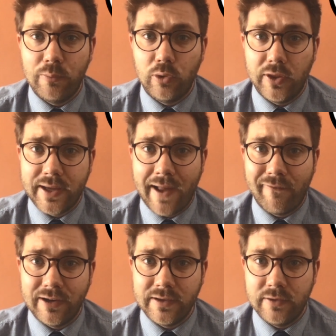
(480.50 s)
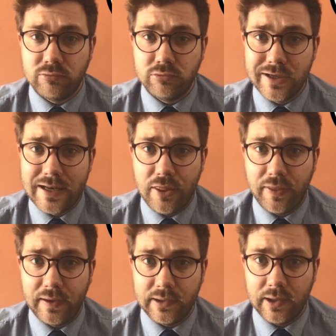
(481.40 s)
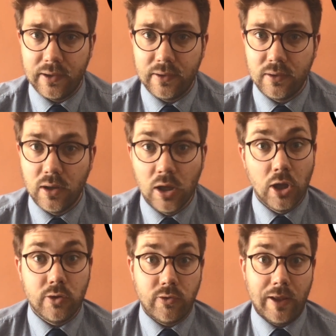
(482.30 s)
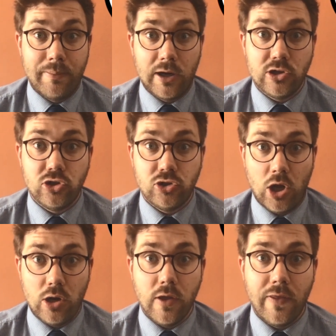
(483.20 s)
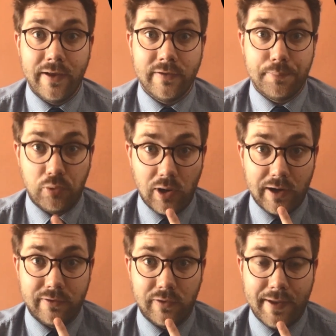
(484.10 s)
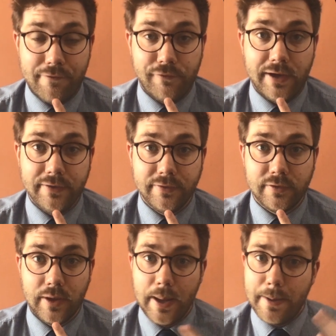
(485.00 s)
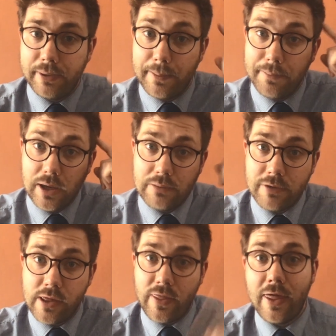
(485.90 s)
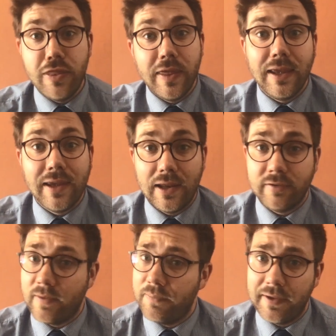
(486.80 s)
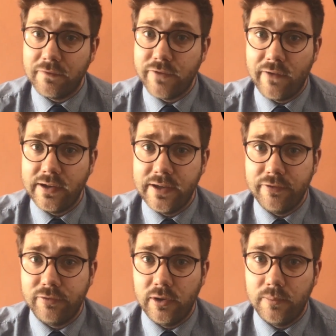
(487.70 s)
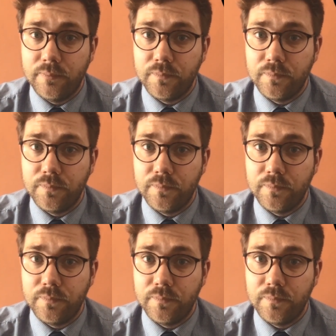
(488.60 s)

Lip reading: what the character is really thinking. So they might show that they're surprised on their face, but it might be that they're thinking something very different.